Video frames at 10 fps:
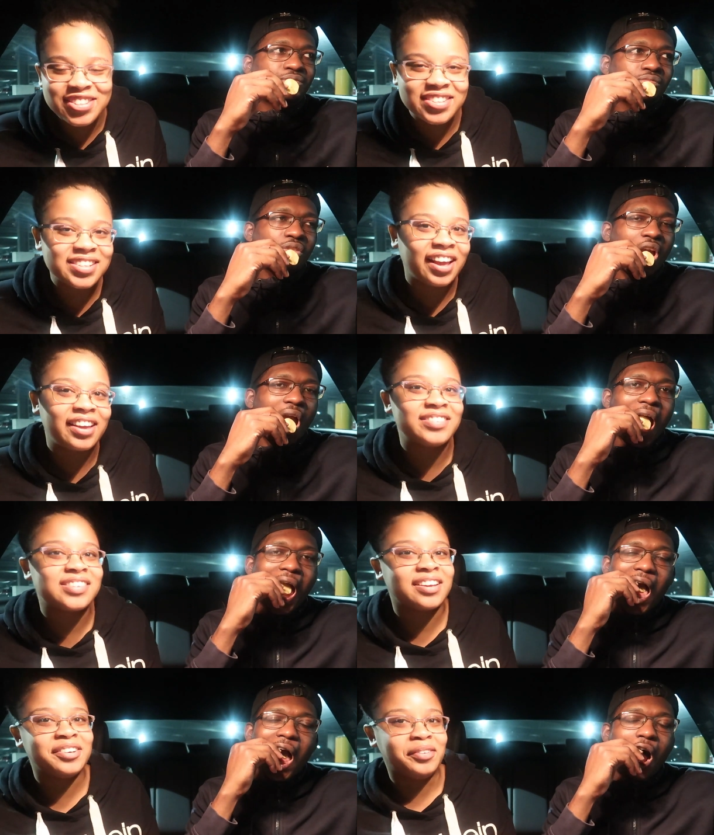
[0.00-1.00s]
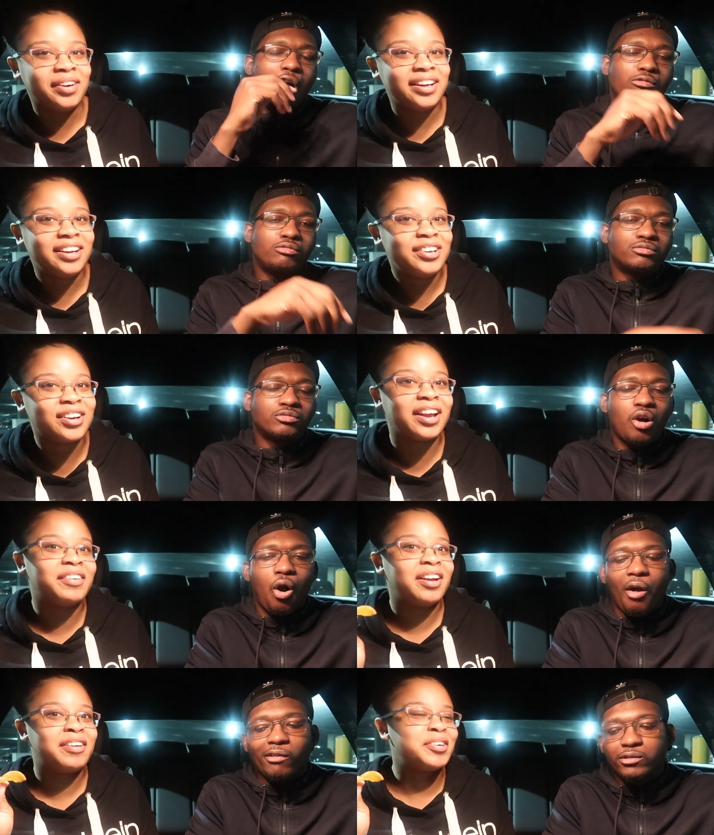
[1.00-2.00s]
Speaker 1: So it's like, he was like, you know what? You can
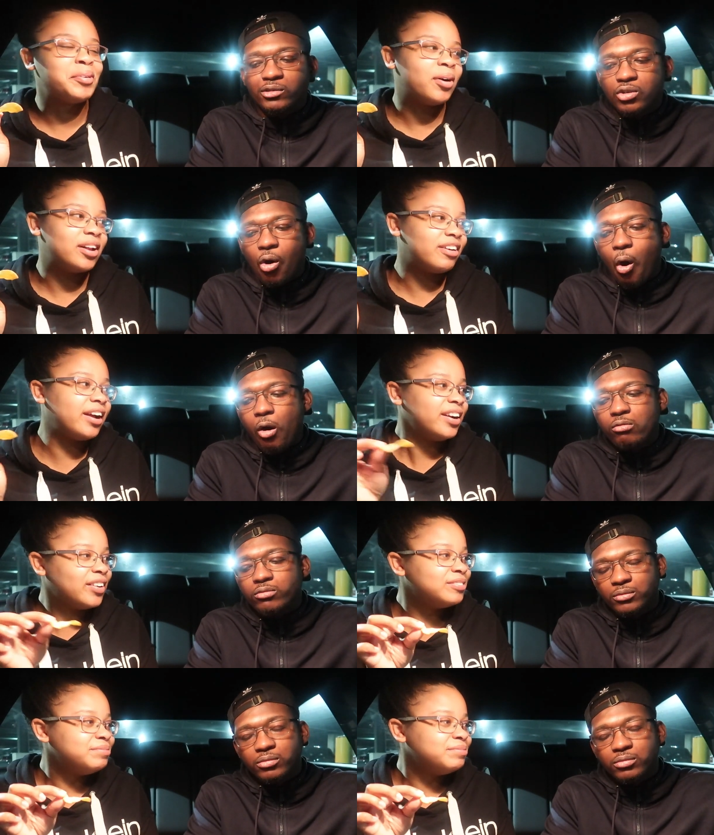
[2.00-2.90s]
get whatever you want, right?